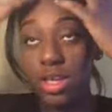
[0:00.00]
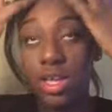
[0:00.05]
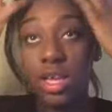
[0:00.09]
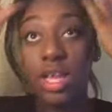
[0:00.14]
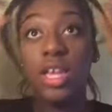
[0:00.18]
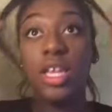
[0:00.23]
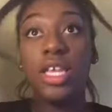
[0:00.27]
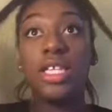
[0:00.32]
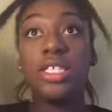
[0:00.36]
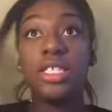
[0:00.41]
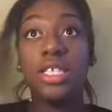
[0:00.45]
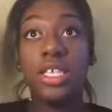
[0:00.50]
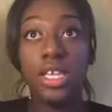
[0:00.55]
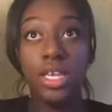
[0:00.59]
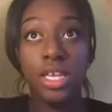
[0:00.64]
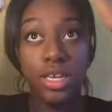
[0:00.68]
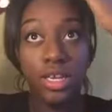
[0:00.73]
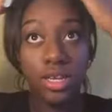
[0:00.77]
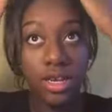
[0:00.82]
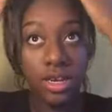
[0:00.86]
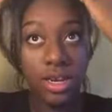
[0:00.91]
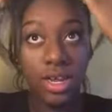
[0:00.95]
I need to get
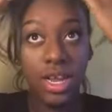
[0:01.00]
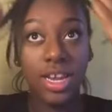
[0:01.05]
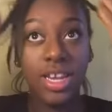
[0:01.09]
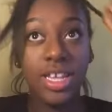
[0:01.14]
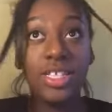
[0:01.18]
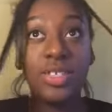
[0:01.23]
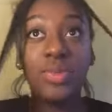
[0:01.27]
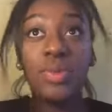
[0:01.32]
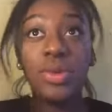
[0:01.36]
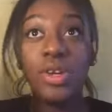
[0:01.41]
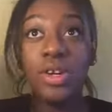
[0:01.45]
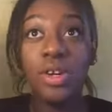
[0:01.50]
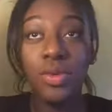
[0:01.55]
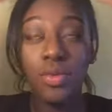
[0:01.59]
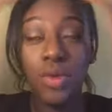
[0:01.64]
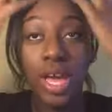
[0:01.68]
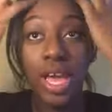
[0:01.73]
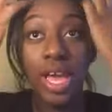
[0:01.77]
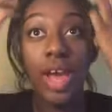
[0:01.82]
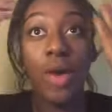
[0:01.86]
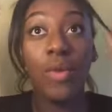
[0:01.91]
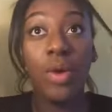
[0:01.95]
it done. I need to put it
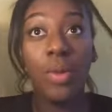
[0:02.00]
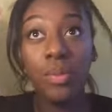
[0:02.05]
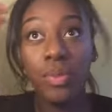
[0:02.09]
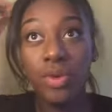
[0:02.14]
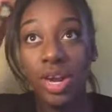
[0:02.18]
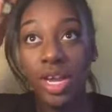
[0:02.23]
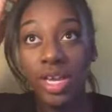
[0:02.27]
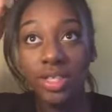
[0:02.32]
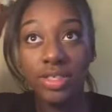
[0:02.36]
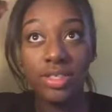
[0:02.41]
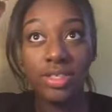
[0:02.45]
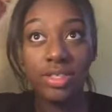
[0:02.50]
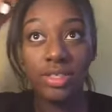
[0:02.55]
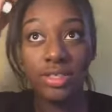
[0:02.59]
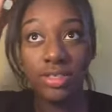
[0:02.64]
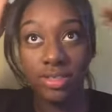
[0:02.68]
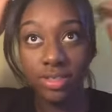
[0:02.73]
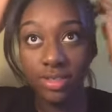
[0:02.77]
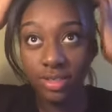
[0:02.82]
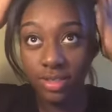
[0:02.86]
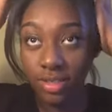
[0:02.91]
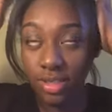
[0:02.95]
away. I want braids.
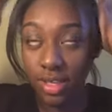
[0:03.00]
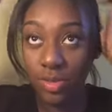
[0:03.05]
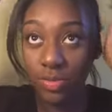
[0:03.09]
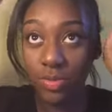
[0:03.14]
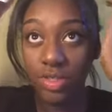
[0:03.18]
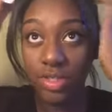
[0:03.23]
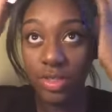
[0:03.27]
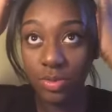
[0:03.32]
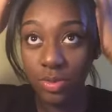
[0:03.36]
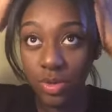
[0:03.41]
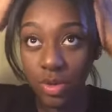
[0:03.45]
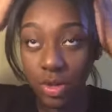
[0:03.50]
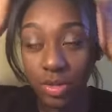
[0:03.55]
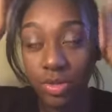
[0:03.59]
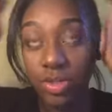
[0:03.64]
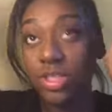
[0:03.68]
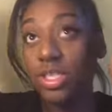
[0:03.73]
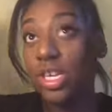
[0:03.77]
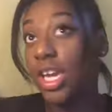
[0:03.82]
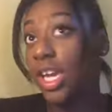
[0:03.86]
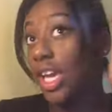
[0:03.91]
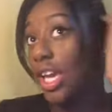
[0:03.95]
I want some
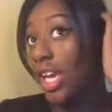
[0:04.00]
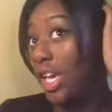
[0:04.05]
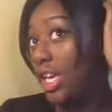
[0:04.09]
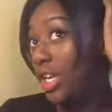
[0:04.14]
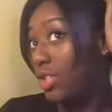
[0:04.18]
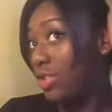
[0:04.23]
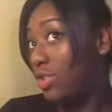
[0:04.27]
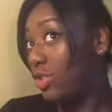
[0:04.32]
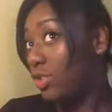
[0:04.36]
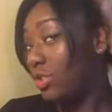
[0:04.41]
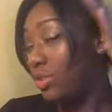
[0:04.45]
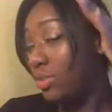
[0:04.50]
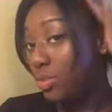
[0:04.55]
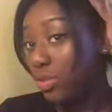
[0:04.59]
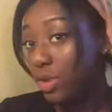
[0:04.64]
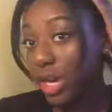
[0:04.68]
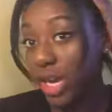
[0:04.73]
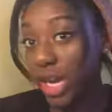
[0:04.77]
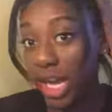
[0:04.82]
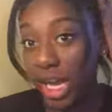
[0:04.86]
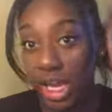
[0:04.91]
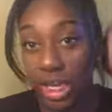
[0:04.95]
crochets or some
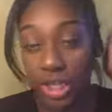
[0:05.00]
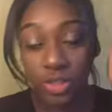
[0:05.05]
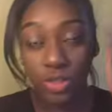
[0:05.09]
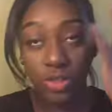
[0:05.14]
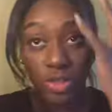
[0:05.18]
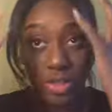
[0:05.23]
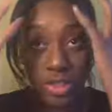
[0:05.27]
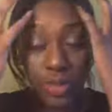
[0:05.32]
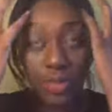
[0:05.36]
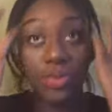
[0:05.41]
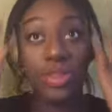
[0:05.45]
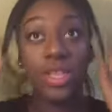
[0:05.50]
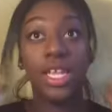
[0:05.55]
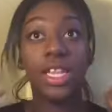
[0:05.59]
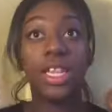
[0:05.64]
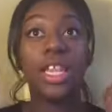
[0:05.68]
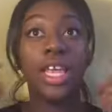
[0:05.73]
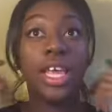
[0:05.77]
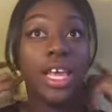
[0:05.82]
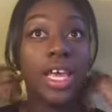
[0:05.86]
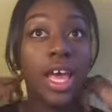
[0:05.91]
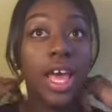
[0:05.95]
braids or
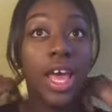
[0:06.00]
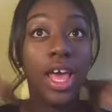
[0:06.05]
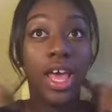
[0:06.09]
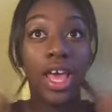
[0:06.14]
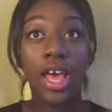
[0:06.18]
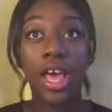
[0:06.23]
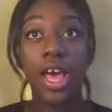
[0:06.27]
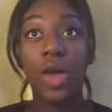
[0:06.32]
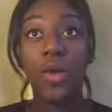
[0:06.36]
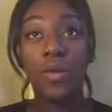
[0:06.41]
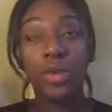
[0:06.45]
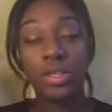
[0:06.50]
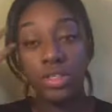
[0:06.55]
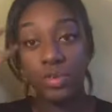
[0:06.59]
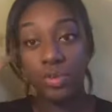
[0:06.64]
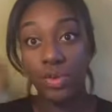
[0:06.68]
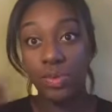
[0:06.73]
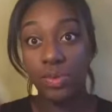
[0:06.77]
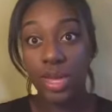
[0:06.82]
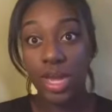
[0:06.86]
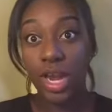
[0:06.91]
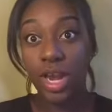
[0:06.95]
something. Like, I want to
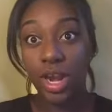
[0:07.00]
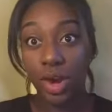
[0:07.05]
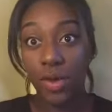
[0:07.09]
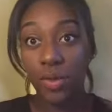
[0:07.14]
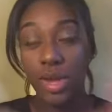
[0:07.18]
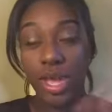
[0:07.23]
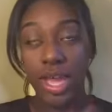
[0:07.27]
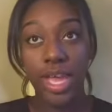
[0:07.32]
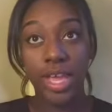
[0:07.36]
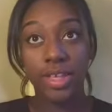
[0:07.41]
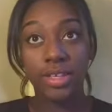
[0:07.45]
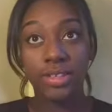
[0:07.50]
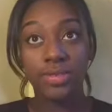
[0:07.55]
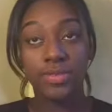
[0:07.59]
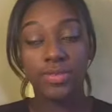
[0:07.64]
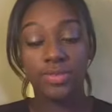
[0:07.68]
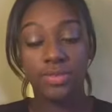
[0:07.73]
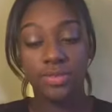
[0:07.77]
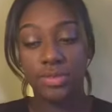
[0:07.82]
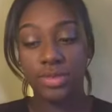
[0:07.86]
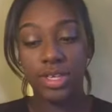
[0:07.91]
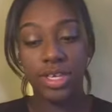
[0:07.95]
put my hair away.
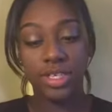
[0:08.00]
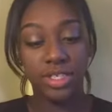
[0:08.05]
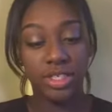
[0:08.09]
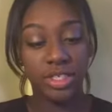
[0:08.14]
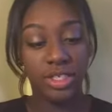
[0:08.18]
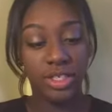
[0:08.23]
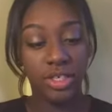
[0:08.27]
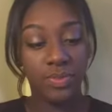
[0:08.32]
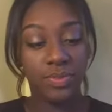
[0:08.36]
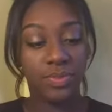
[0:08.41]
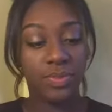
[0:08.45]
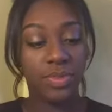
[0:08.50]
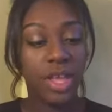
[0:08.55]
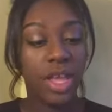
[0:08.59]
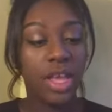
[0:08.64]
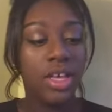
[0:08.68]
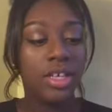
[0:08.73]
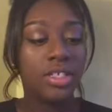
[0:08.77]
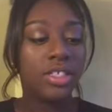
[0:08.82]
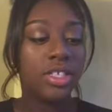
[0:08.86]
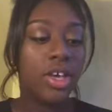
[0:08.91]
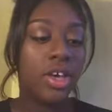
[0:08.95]
I just do.
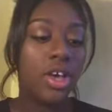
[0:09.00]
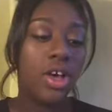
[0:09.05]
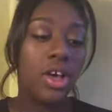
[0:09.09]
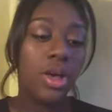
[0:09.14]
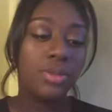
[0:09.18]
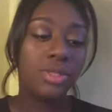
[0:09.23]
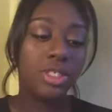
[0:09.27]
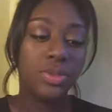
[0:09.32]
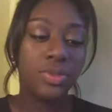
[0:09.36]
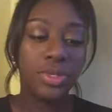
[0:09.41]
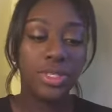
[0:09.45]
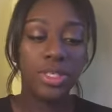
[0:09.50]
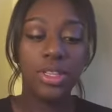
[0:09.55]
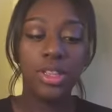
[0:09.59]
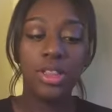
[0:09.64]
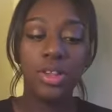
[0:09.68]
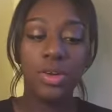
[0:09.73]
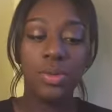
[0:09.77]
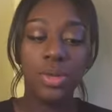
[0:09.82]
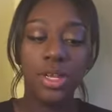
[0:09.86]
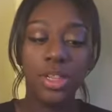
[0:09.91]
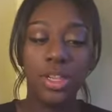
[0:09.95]
So I'm just putting a
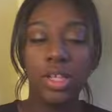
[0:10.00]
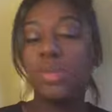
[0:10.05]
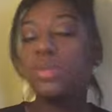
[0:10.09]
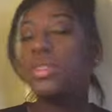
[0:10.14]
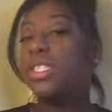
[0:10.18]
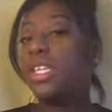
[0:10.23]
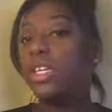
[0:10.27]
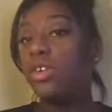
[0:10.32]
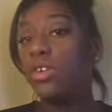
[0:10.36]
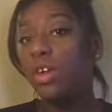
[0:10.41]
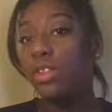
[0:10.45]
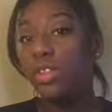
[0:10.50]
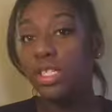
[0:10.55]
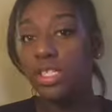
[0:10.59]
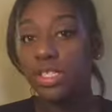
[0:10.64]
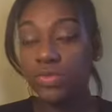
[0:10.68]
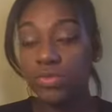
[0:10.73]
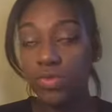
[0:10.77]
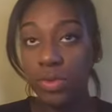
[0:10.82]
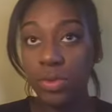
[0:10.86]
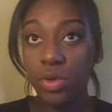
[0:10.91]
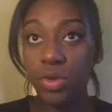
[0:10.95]
little bit of lipstick on. This
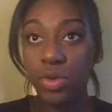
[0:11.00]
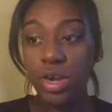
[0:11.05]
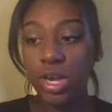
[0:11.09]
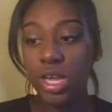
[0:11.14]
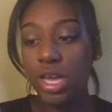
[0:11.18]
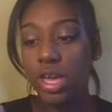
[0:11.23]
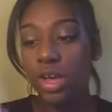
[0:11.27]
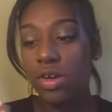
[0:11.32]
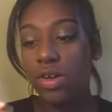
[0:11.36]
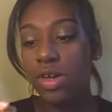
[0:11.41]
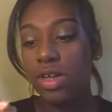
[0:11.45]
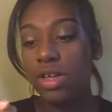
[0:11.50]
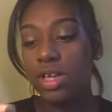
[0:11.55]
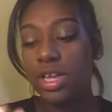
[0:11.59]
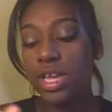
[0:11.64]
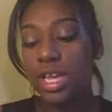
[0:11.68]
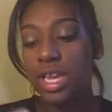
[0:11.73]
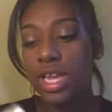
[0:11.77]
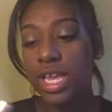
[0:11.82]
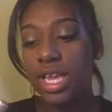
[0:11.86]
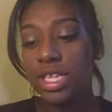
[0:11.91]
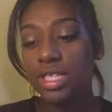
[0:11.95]
is from L'Oreal,
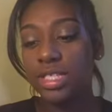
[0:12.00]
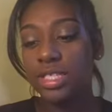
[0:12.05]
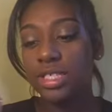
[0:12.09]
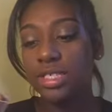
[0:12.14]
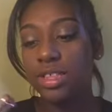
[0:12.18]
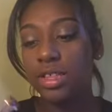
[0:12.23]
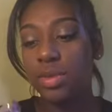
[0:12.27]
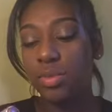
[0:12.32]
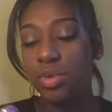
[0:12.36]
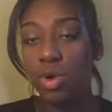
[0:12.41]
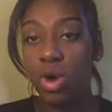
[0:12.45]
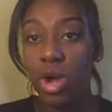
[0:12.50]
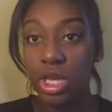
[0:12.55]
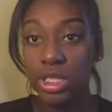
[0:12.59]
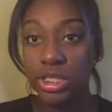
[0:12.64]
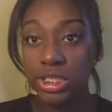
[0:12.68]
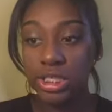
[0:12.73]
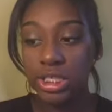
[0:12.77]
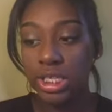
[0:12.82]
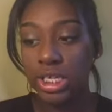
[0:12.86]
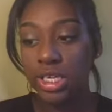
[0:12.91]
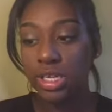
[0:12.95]
and it's the
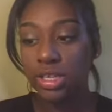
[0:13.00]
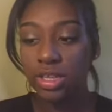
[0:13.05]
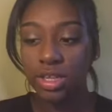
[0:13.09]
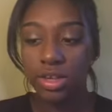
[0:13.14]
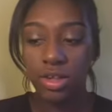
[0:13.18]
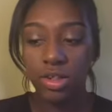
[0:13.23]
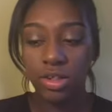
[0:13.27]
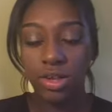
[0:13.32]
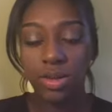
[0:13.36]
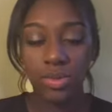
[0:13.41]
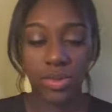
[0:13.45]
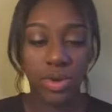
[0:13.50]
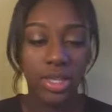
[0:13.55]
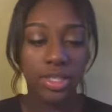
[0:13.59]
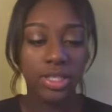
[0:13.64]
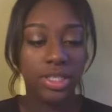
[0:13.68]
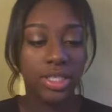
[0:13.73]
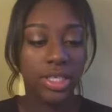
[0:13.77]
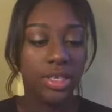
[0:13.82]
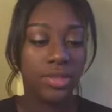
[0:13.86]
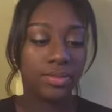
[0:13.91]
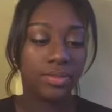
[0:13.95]
Bronzy. They call it a
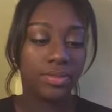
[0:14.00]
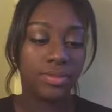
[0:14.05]
Bronzy.